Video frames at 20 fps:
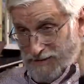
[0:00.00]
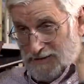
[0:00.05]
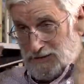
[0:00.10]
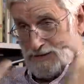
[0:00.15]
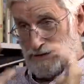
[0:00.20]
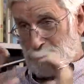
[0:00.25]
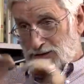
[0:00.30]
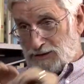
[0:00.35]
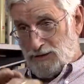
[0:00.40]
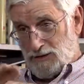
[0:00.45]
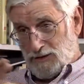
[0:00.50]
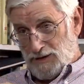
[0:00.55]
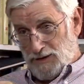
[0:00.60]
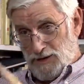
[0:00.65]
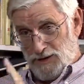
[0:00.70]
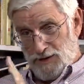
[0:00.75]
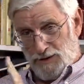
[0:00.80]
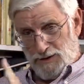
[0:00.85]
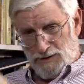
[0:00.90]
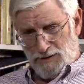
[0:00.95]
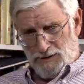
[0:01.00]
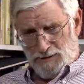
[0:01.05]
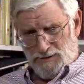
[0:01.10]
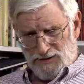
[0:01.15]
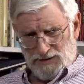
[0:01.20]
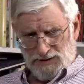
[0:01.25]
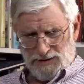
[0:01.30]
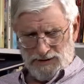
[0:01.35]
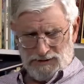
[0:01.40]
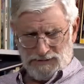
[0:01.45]
such clear
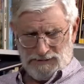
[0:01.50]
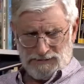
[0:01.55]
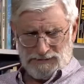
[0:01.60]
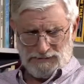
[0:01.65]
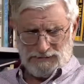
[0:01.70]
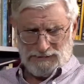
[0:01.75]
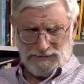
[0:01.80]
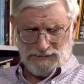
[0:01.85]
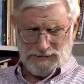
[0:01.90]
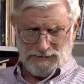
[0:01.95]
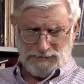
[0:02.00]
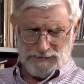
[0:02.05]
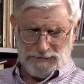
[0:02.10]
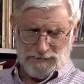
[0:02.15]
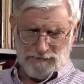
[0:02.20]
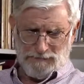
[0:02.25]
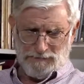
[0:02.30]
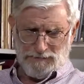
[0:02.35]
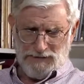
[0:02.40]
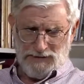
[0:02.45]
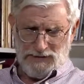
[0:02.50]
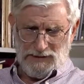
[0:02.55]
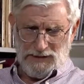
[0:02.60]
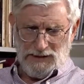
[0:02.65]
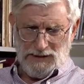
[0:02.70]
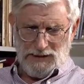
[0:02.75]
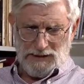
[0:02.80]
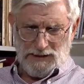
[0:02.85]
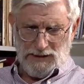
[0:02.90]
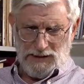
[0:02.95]
terms, uh, I
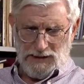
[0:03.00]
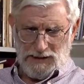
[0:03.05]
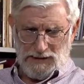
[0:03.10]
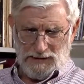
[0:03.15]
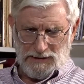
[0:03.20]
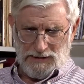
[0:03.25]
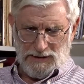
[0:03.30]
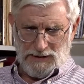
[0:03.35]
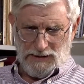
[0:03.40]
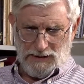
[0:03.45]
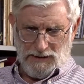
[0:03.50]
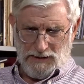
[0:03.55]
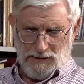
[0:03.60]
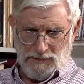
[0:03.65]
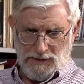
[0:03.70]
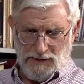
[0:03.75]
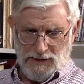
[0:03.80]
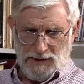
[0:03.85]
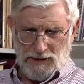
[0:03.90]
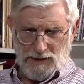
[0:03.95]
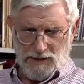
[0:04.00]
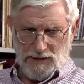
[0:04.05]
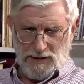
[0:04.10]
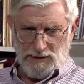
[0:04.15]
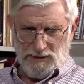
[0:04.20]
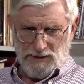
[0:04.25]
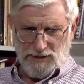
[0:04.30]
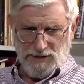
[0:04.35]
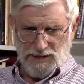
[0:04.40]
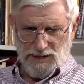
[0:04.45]
think I, I think I
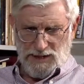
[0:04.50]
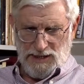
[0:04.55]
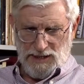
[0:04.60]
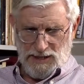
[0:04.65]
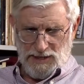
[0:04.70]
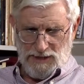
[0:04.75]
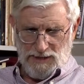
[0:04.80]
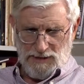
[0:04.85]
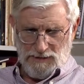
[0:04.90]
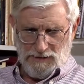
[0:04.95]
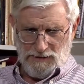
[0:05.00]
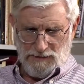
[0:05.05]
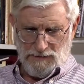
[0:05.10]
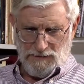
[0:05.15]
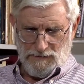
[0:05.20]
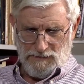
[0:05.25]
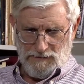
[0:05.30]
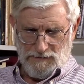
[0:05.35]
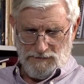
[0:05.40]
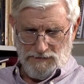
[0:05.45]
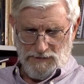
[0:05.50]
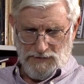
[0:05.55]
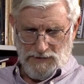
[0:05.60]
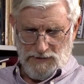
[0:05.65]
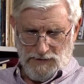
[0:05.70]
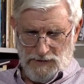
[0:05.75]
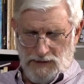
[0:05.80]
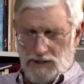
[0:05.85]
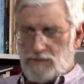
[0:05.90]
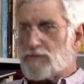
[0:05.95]
understand. Uh,
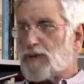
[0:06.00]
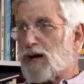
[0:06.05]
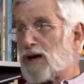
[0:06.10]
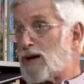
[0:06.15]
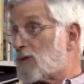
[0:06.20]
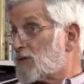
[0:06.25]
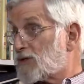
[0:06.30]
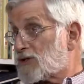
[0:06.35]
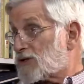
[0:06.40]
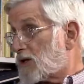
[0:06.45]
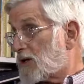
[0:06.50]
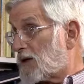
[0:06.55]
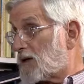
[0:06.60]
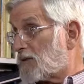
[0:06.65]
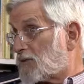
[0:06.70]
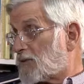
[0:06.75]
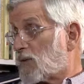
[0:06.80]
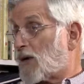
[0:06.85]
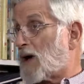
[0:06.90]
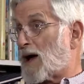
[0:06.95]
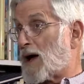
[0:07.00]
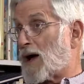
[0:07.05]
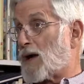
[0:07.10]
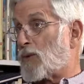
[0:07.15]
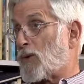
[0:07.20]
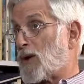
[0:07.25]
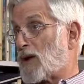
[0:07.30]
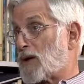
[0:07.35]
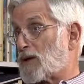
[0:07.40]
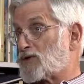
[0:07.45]
in my own self why I
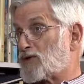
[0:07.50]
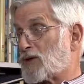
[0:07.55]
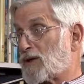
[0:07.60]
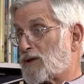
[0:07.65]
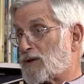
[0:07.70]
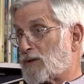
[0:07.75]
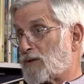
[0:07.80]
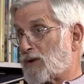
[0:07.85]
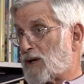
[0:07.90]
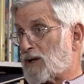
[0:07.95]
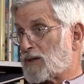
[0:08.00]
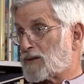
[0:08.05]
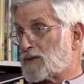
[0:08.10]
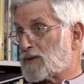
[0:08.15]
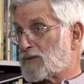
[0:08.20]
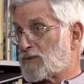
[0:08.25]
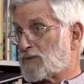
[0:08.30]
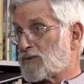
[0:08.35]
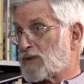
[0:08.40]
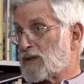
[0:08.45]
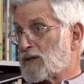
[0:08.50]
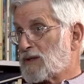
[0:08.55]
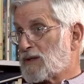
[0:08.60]
want to join the ranks of